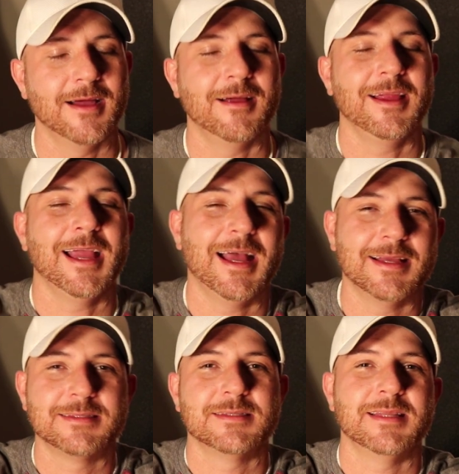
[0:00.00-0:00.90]
All right,
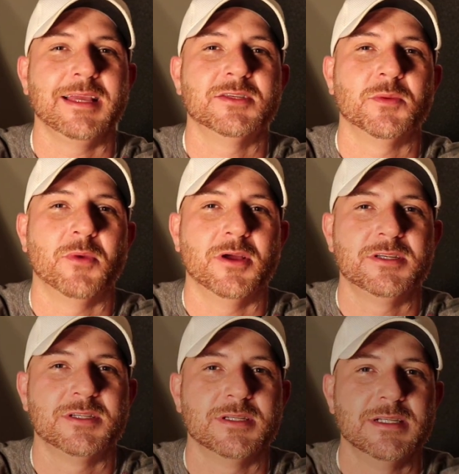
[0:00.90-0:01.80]
guys, thank you so
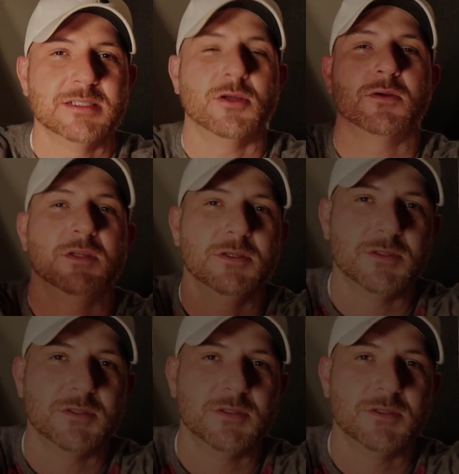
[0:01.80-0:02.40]
much. Talk to you